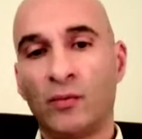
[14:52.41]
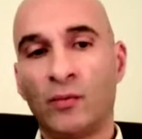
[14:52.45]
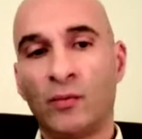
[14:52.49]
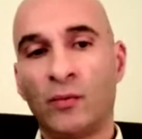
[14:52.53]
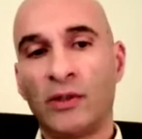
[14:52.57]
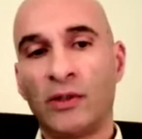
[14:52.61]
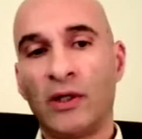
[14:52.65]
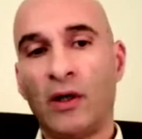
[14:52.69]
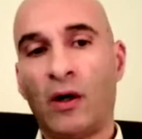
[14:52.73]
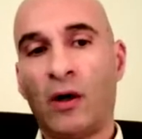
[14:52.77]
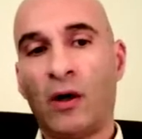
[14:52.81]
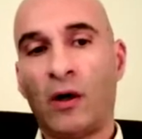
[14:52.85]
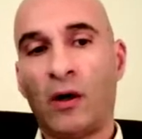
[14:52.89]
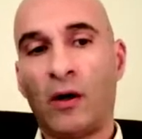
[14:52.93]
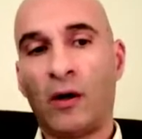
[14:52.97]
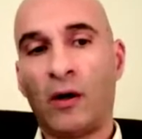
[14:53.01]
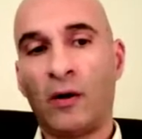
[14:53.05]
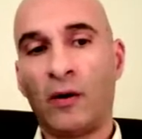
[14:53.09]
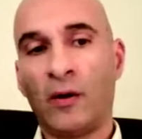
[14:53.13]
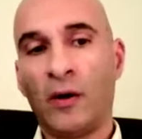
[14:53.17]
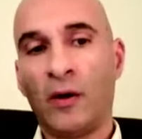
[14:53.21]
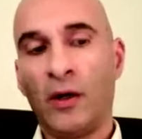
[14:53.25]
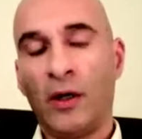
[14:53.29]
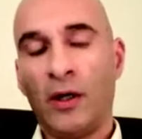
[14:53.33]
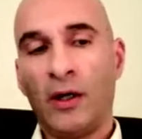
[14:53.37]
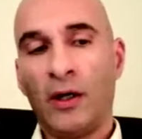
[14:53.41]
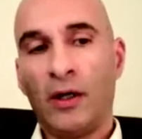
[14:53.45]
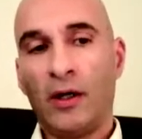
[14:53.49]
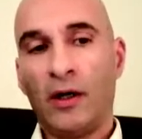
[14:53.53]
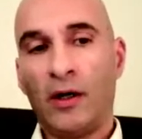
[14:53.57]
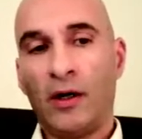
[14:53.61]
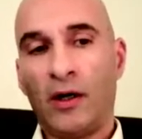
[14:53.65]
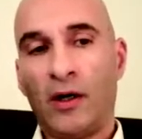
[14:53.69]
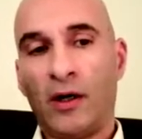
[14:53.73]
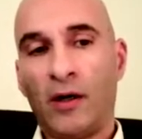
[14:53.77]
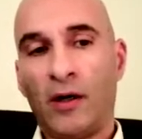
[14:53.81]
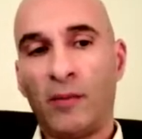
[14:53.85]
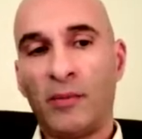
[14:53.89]
We are
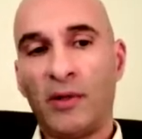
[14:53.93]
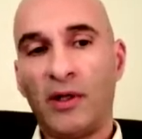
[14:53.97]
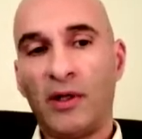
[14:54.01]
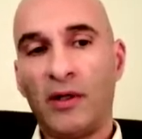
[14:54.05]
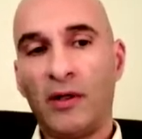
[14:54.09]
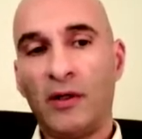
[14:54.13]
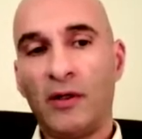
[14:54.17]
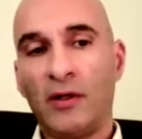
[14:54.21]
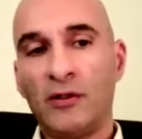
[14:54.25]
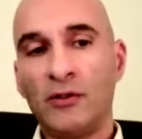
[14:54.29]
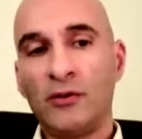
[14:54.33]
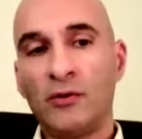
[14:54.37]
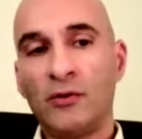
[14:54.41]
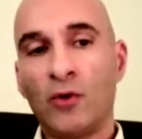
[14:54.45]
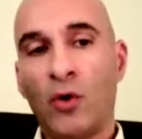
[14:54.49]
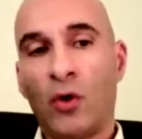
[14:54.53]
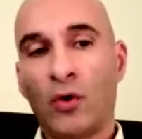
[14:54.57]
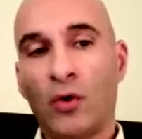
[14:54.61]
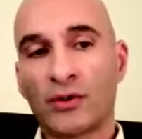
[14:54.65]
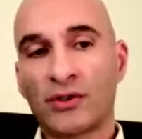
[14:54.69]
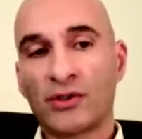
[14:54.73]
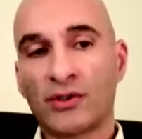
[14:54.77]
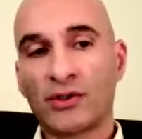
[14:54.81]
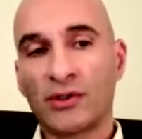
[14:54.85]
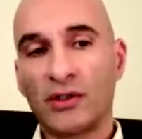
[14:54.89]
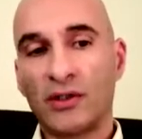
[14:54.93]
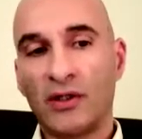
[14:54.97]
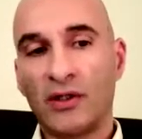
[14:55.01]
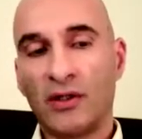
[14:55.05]
um, not,